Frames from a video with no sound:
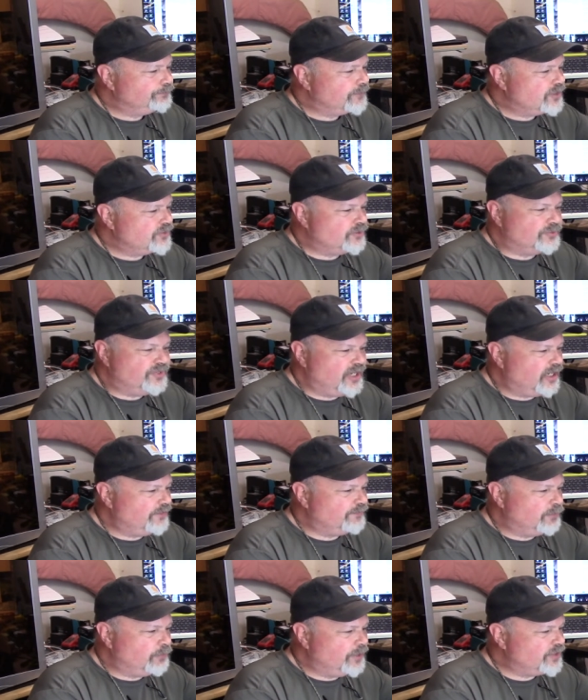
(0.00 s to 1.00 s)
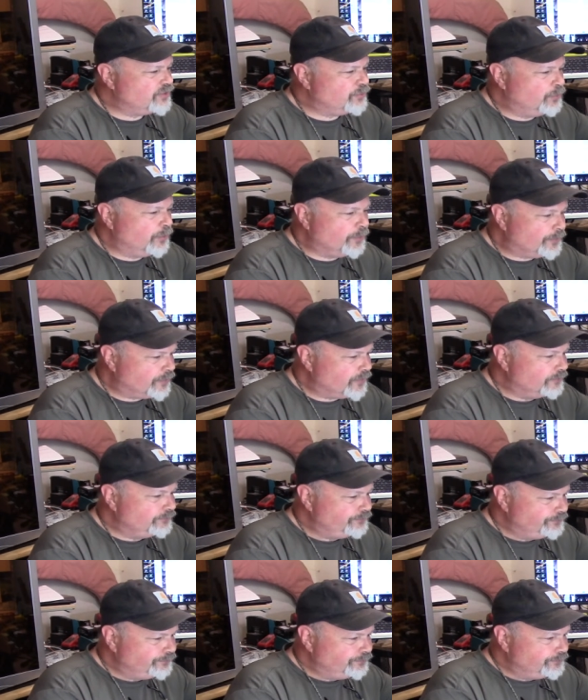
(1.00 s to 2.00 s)
So take it for what it's worth.
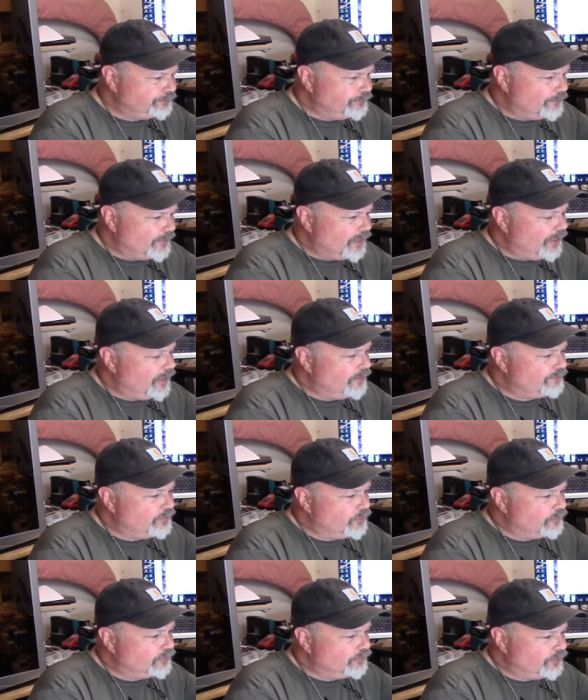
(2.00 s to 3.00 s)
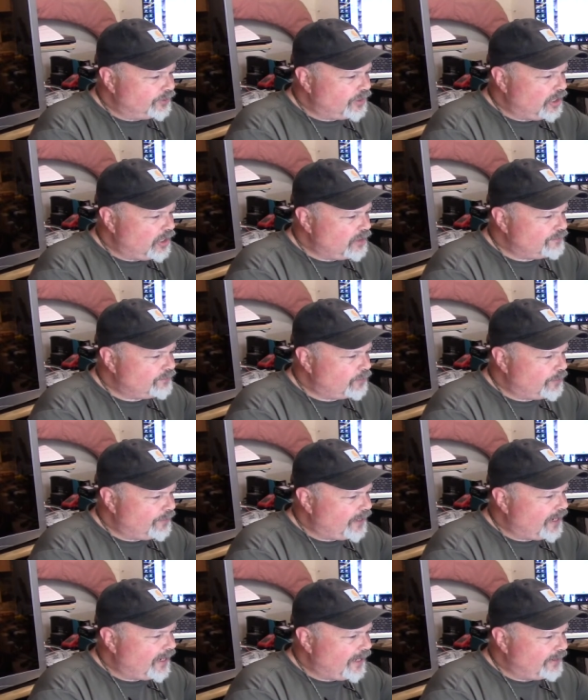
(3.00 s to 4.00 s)
If you're looking for
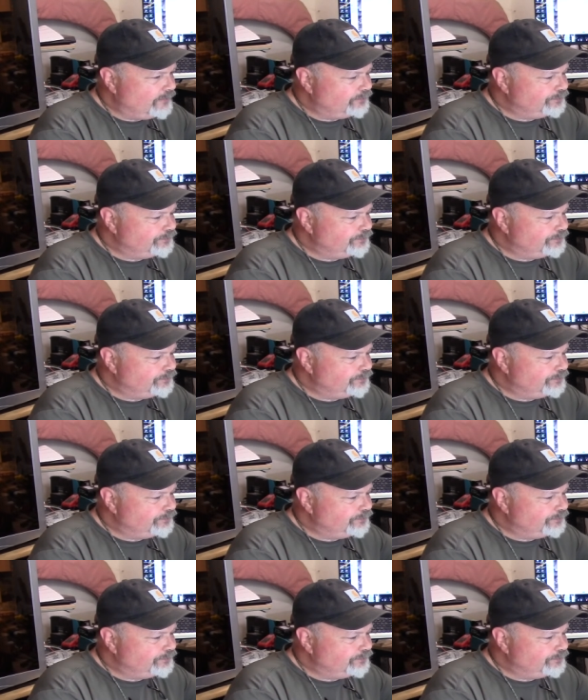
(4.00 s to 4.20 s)
that